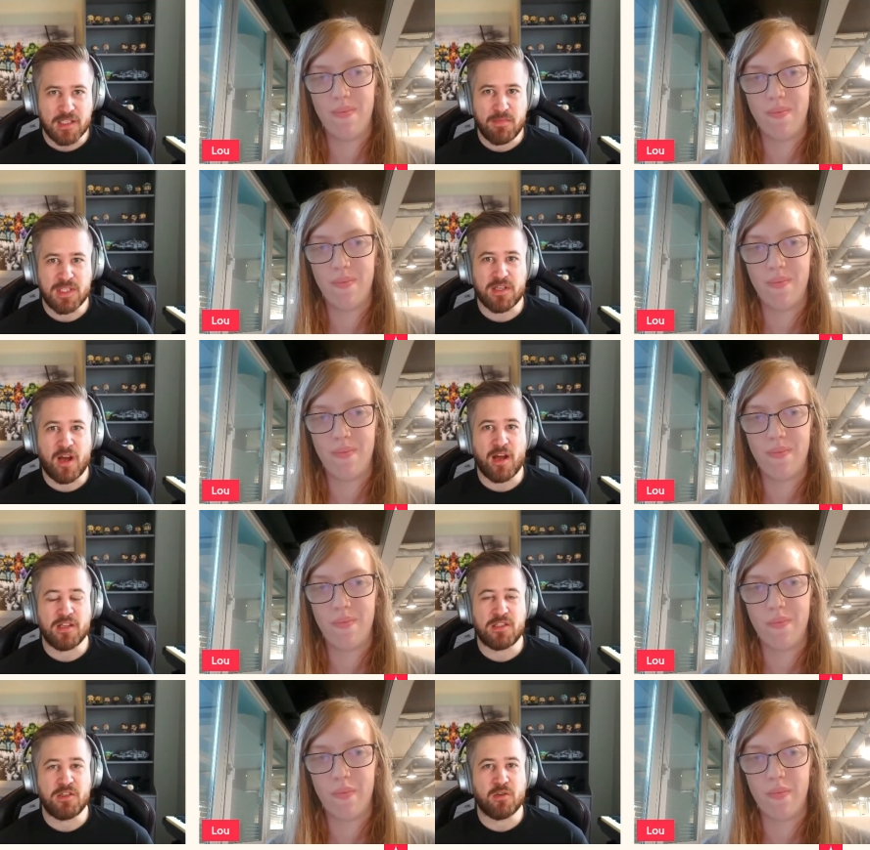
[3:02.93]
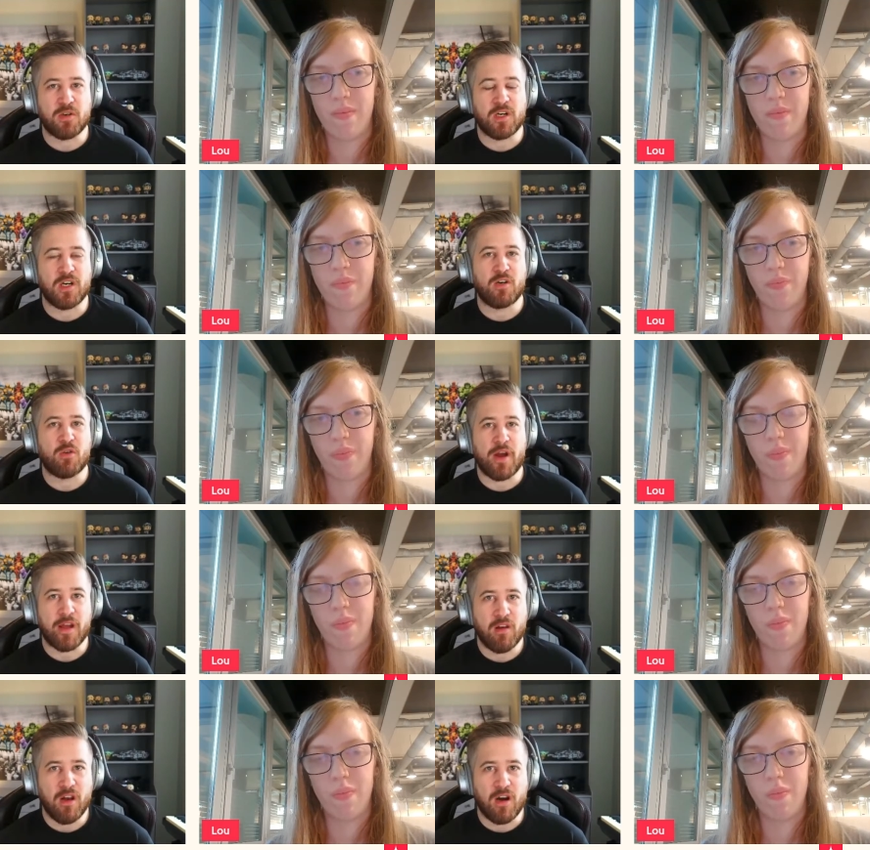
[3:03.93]
Speaker 1: besides your
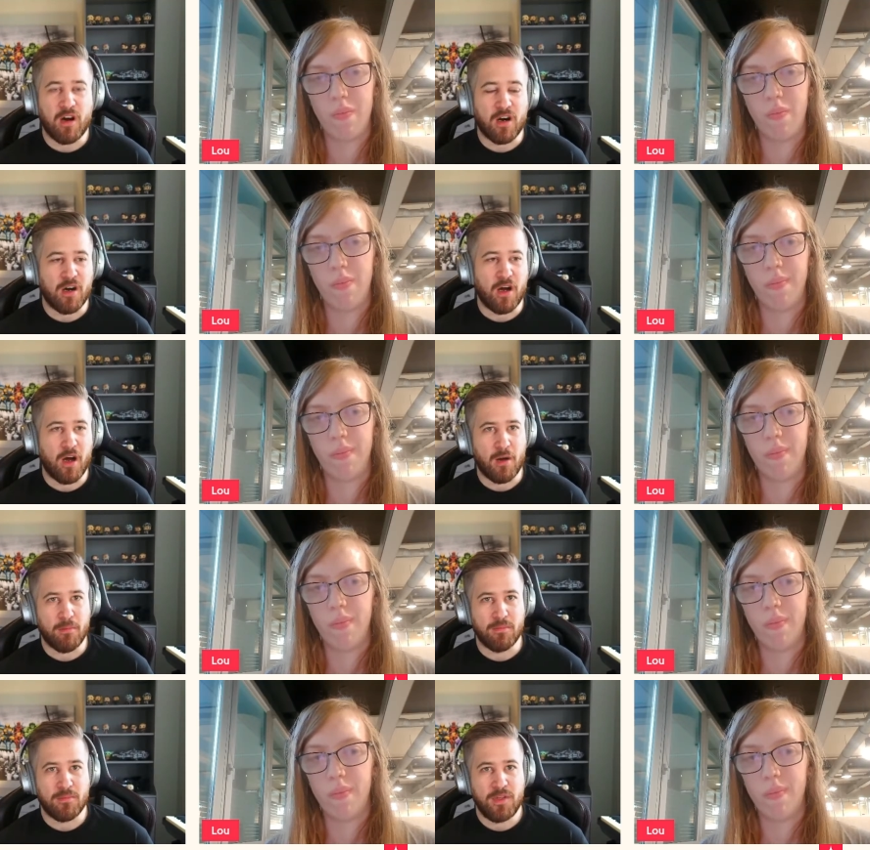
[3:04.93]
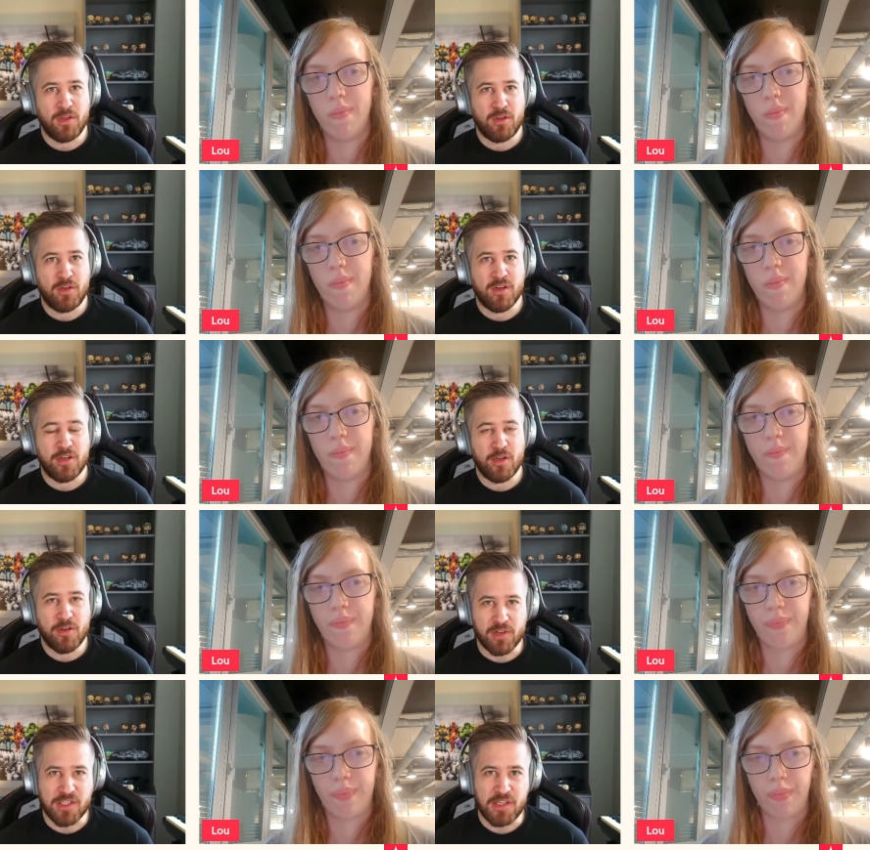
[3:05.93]
regular um,
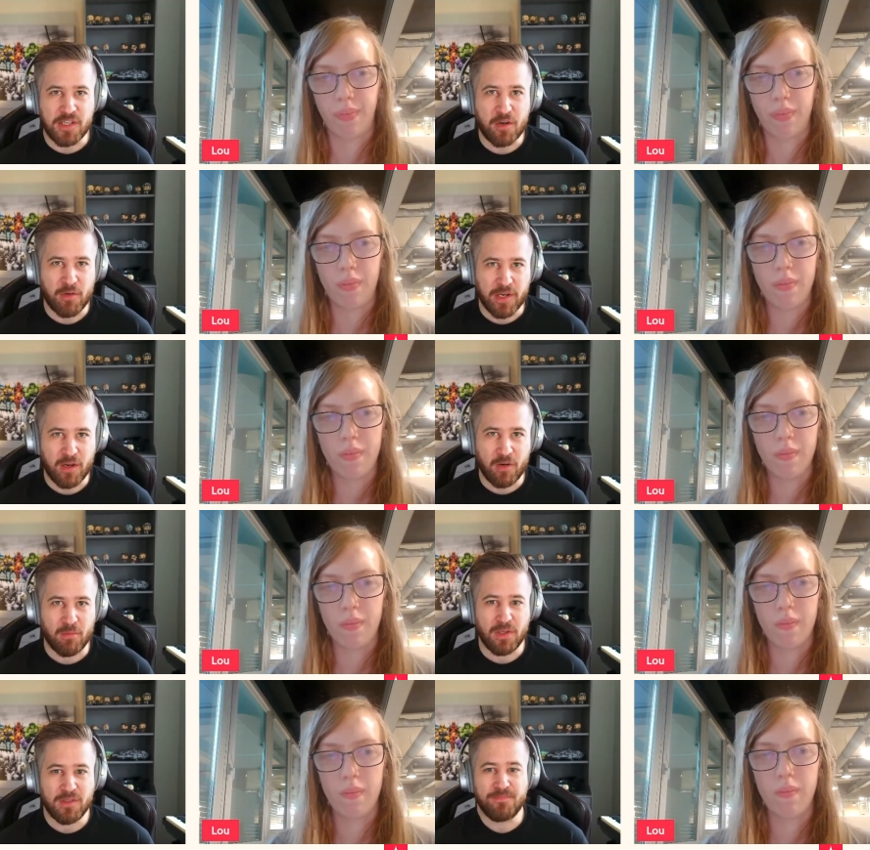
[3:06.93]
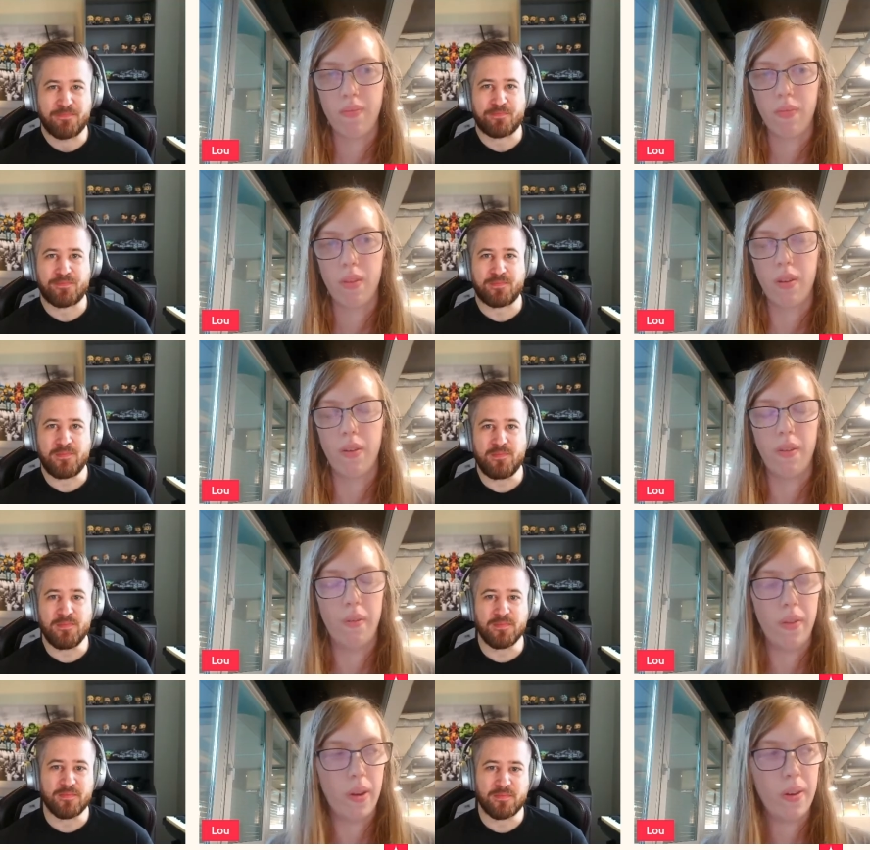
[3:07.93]
university curriculum?
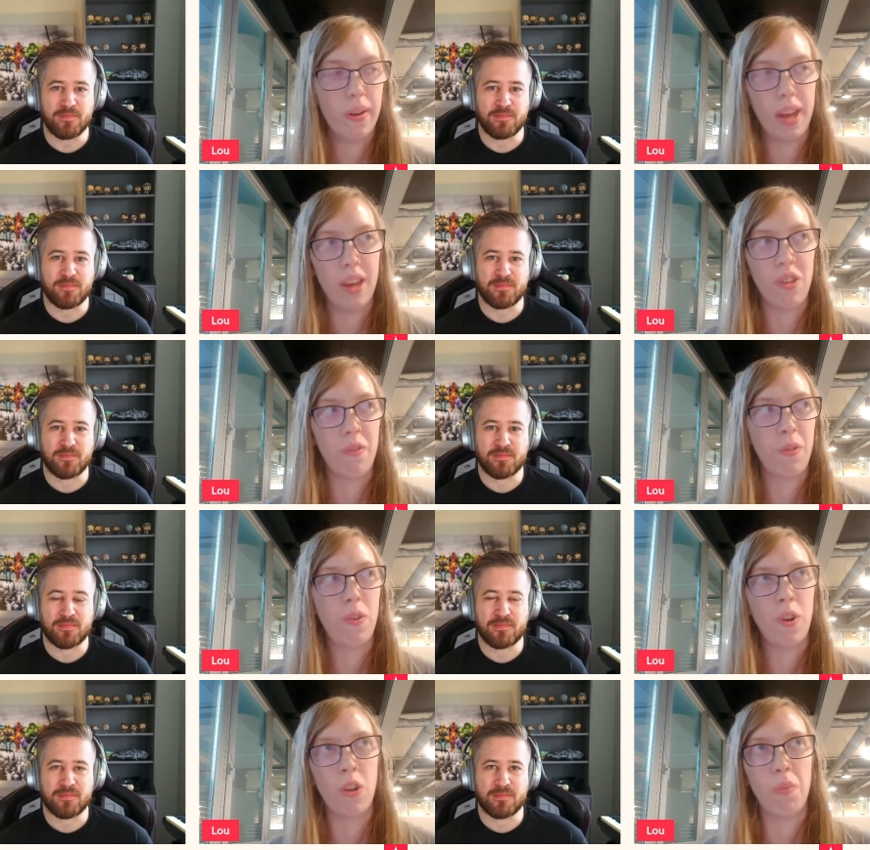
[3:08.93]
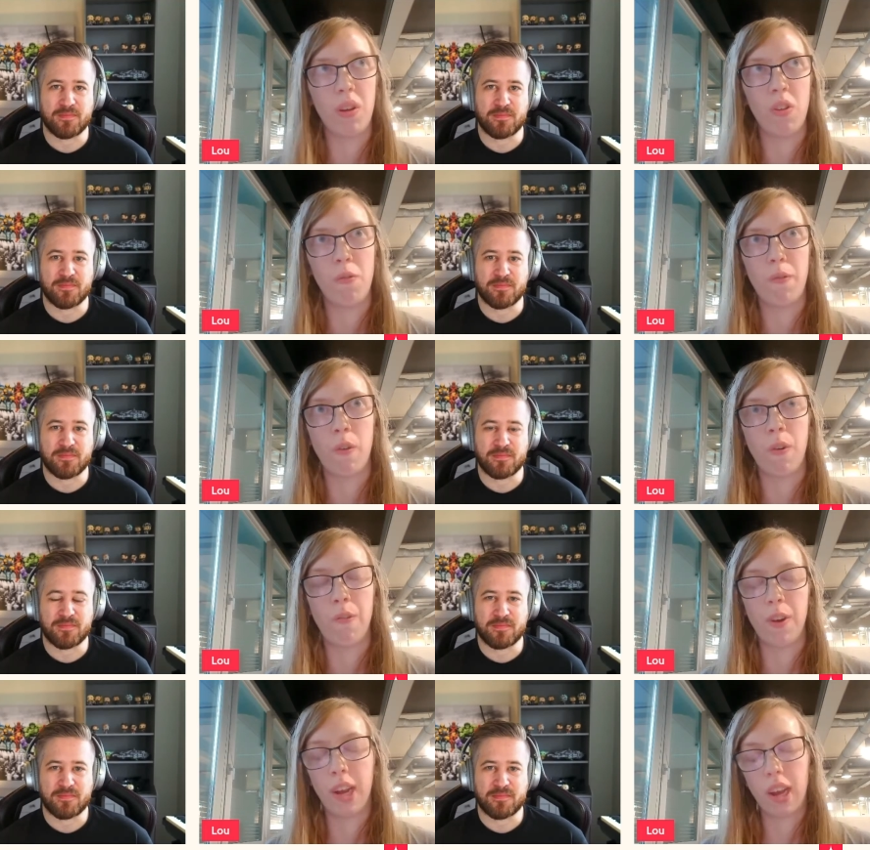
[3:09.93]
Speaker 2: Well, yes, of course, because
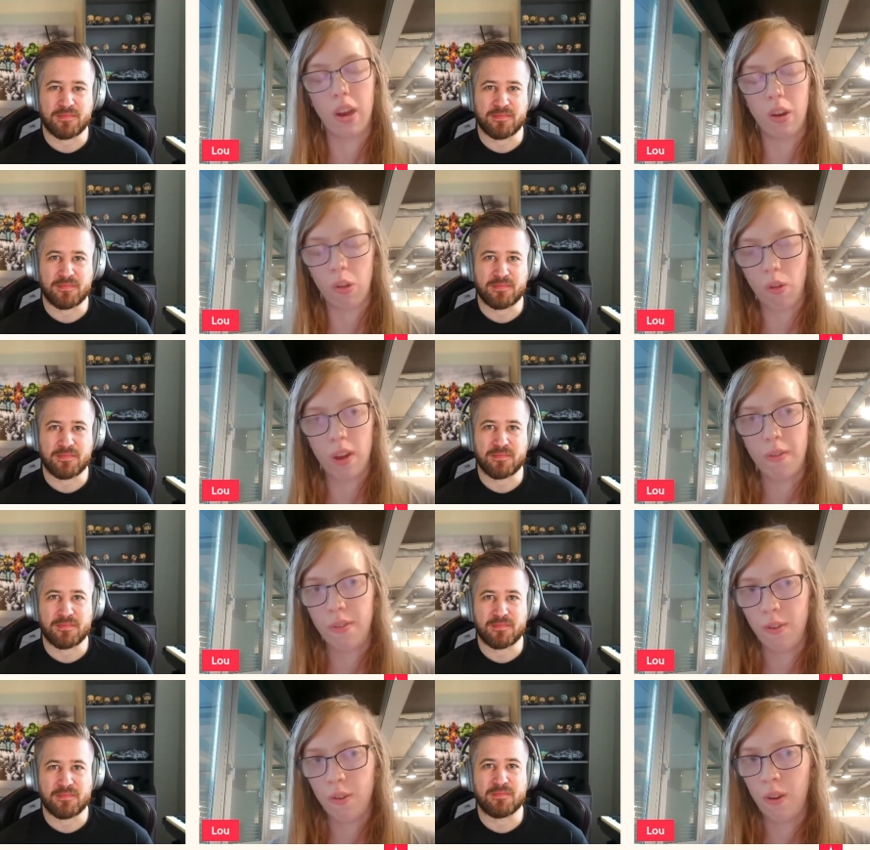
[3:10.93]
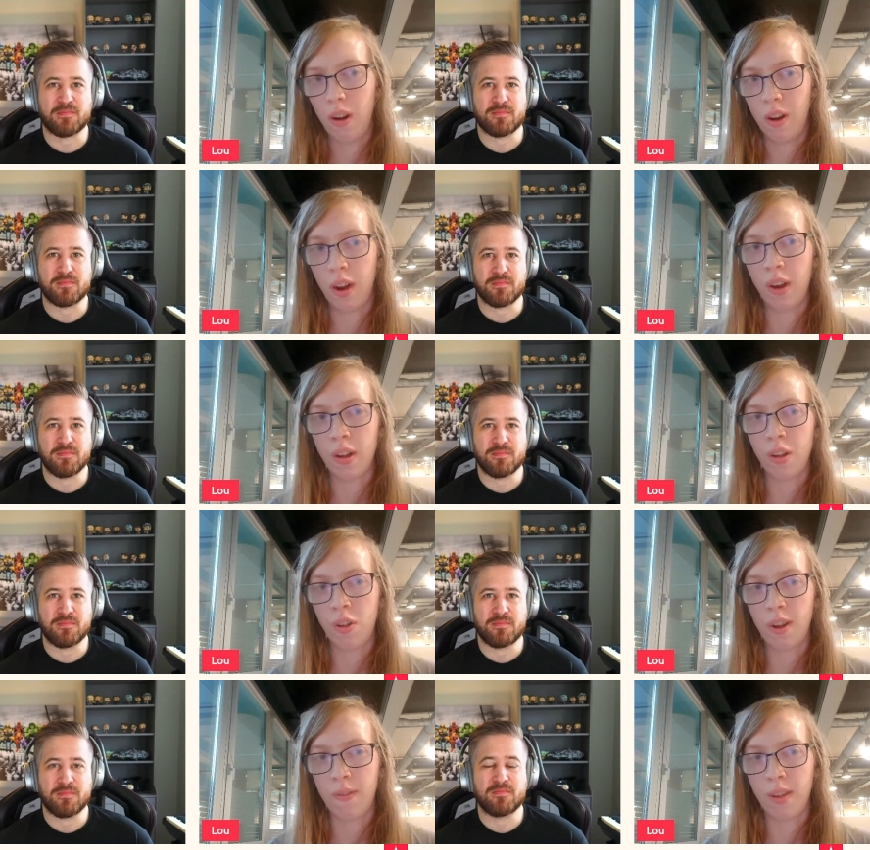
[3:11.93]
for work I also have to learn
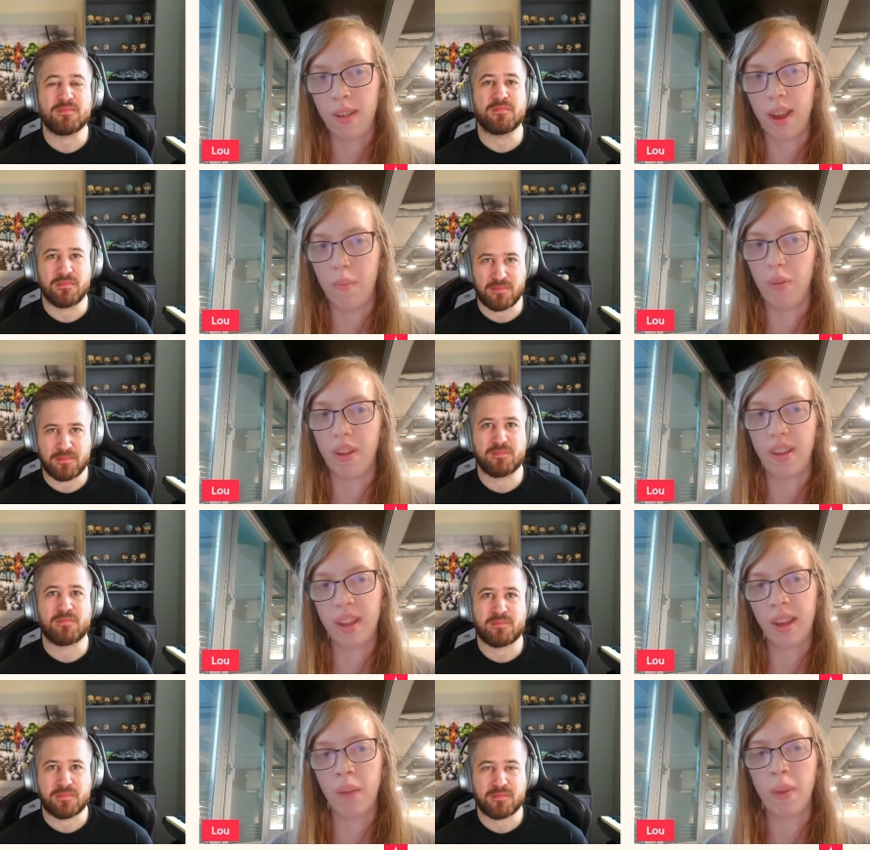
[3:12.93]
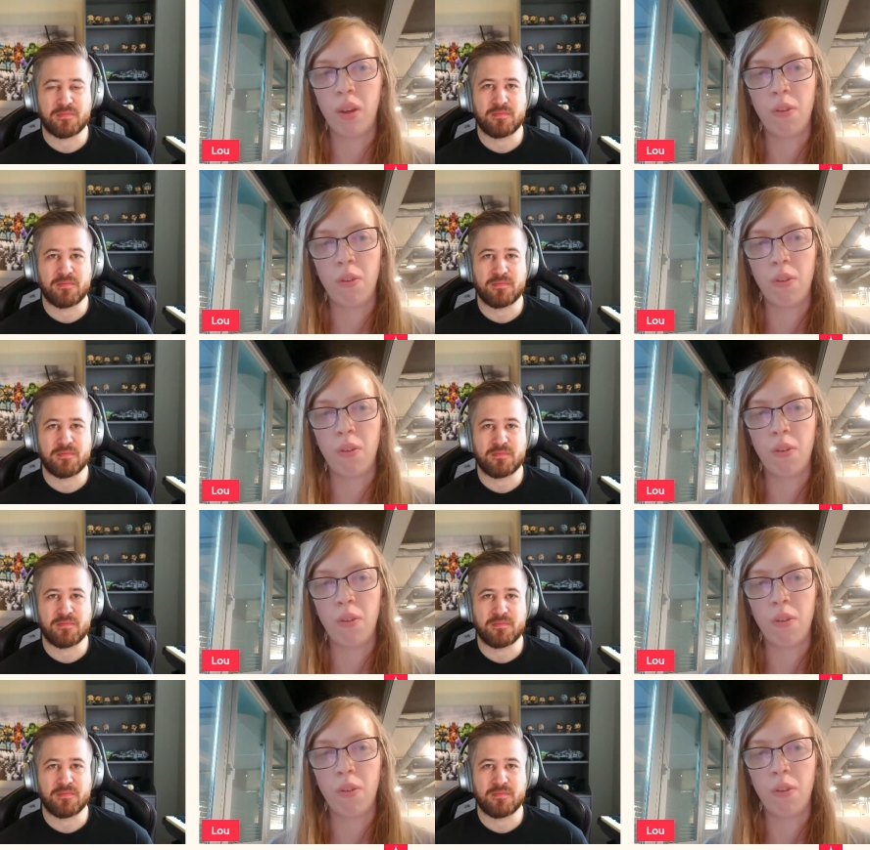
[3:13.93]
other stuff that I'm not getting in my